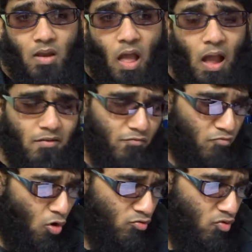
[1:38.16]
I
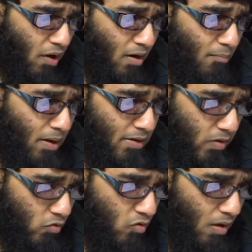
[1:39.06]
won't recommend
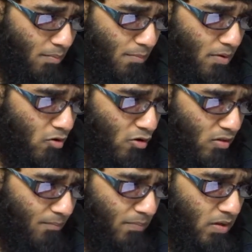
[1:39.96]
you. I mean,
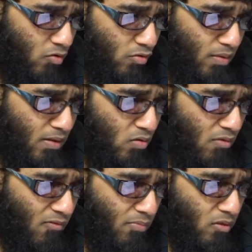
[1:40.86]
because you say you are
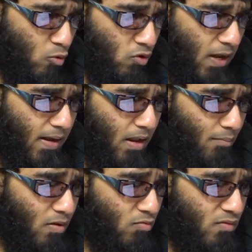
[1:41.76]
from Sudan. I
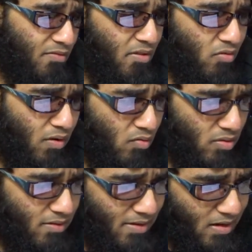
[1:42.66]
mean, if you just want to
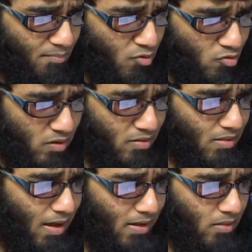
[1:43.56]
study computer
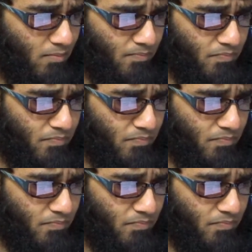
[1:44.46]
science.